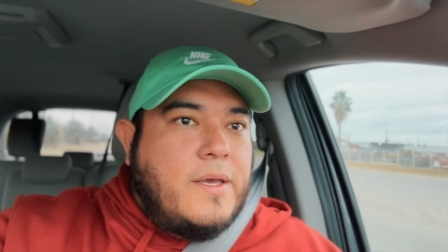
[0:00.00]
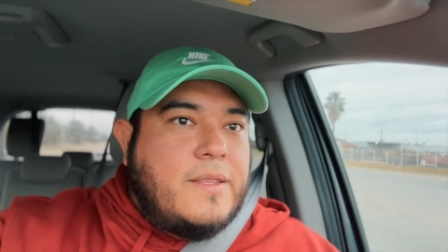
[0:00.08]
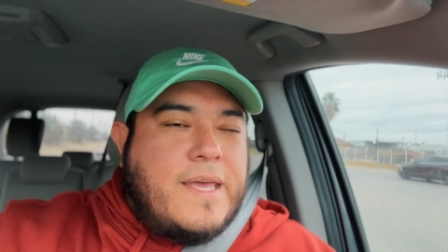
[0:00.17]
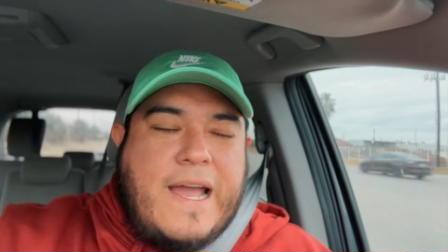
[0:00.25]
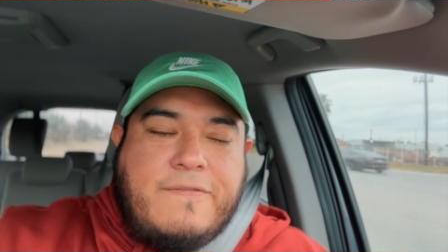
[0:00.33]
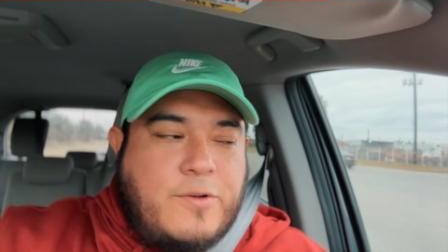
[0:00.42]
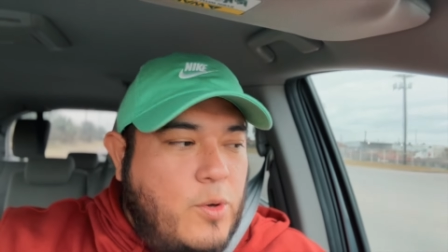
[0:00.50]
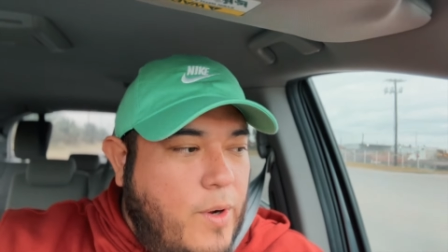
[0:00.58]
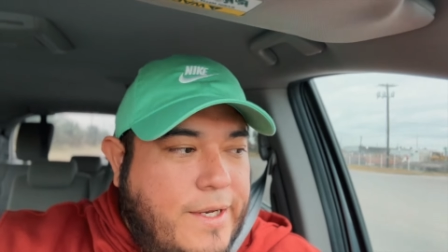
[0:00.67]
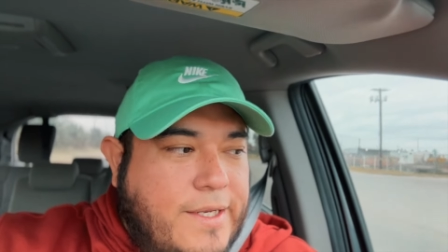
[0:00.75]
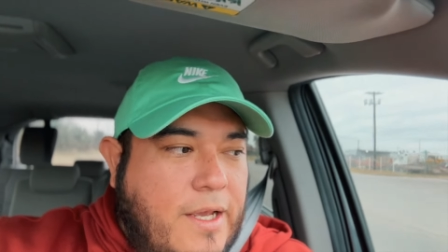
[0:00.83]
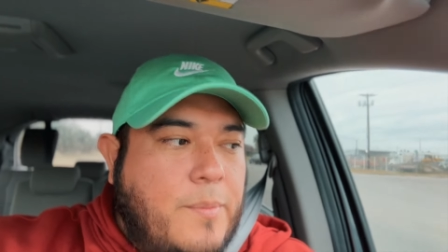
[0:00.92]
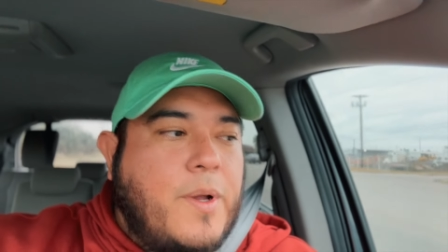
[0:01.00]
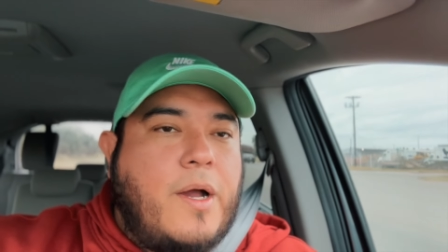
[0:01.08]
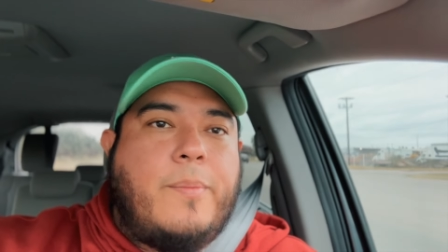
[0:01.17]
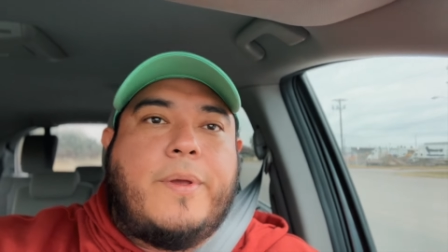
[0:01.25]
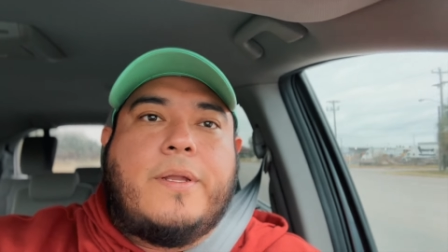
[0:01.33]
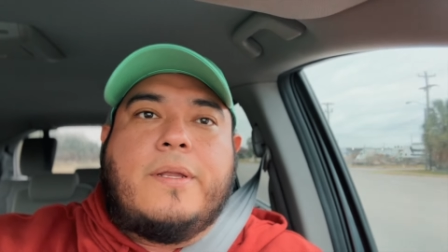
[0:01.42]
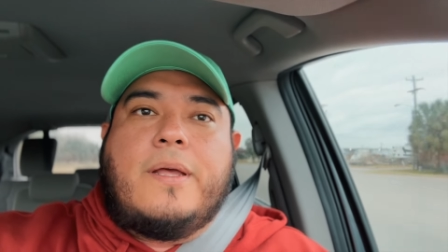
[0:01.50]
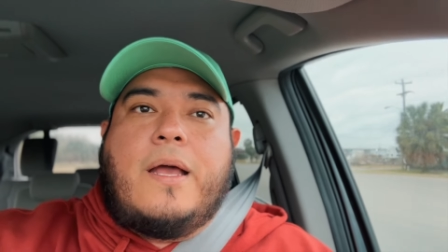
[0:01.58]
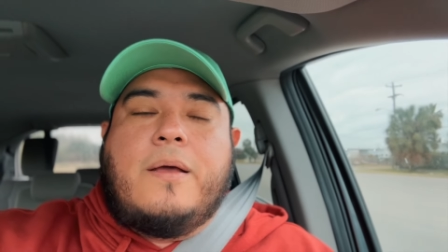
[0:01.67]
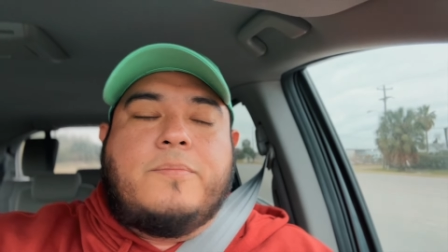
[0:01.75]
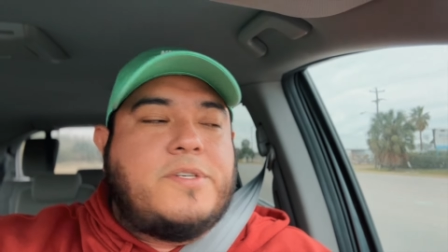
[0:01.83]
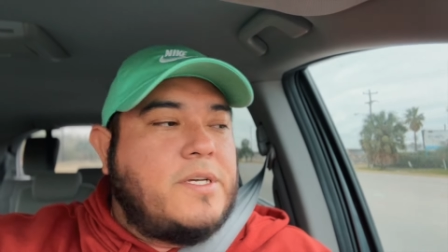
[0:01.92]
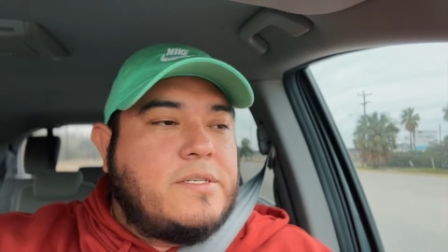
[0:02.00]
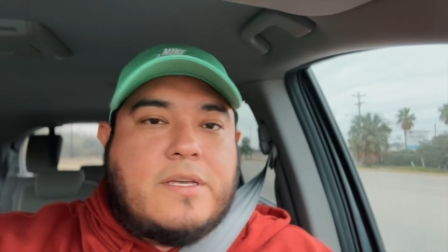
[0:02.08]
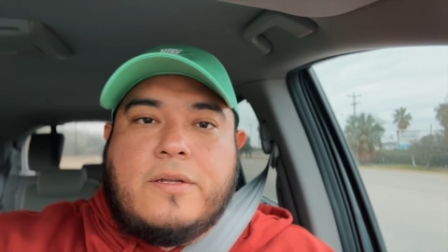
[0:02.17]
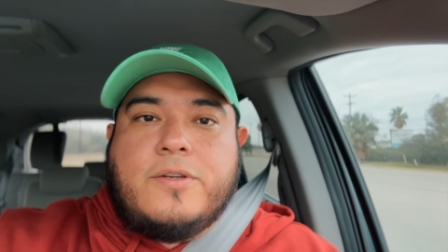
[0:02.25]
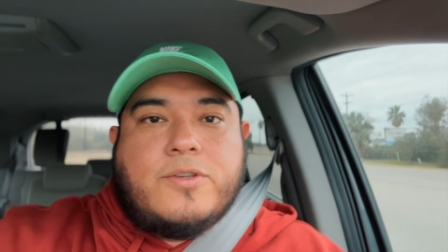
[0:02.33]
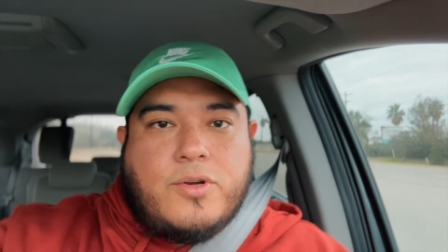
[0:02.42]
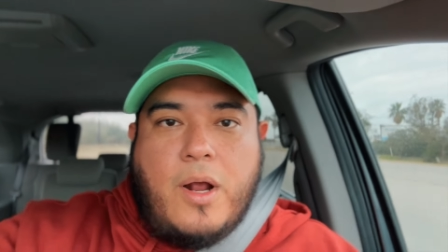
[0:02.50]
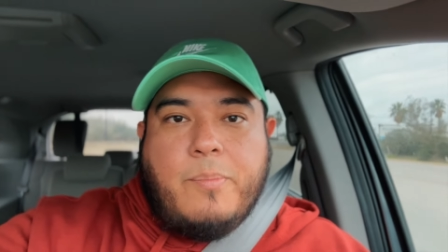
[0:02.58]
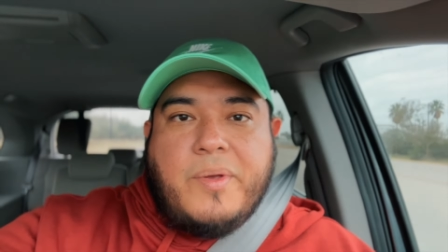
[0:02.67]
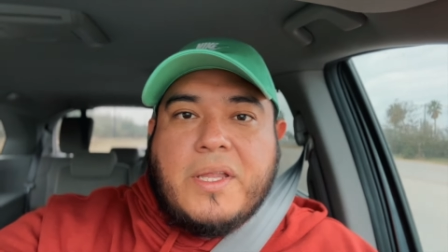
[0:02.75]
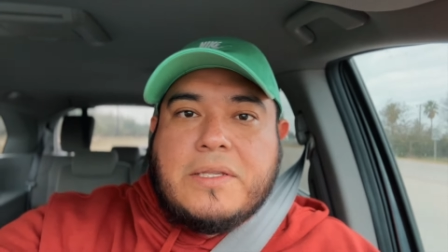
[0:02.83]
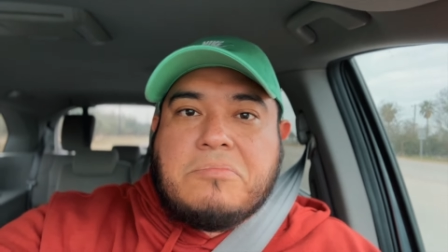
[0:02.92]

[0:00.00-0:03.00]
They have no idea I'm coming, I'm just gonna drop in.